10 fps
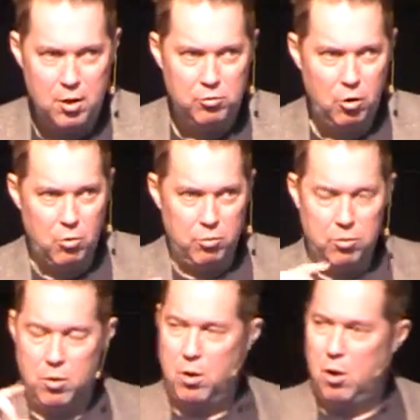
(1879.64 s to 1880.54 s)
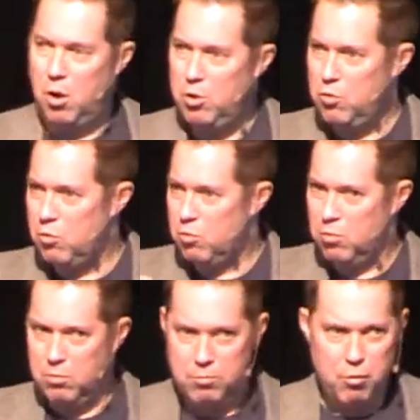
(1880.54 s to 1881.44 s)
So on
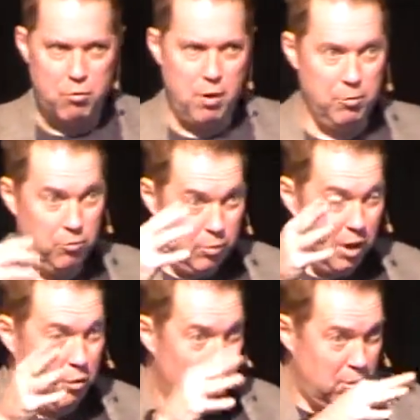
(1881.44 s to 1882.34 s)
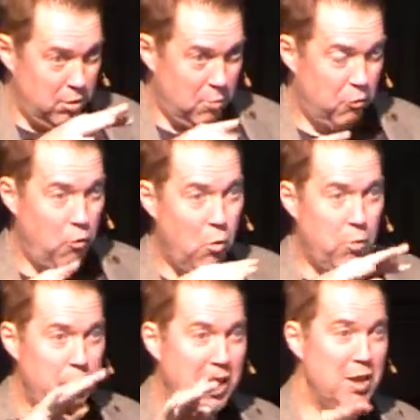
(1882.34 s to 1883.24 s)
your programs, we got number four
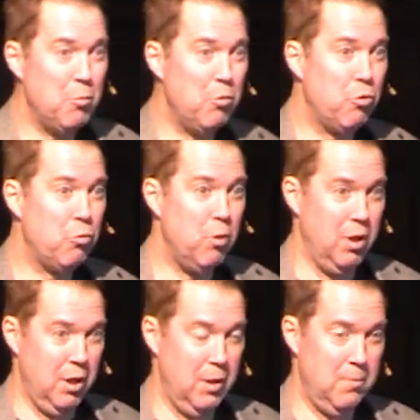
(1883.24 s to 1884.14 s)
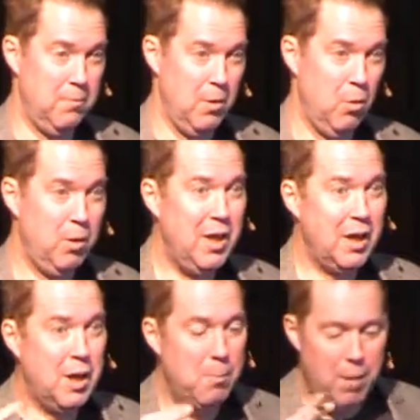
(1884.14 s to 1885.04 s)
and we got number three. We got to
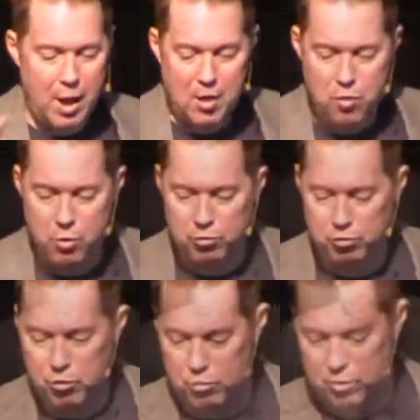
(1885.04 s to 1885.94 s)
combine those two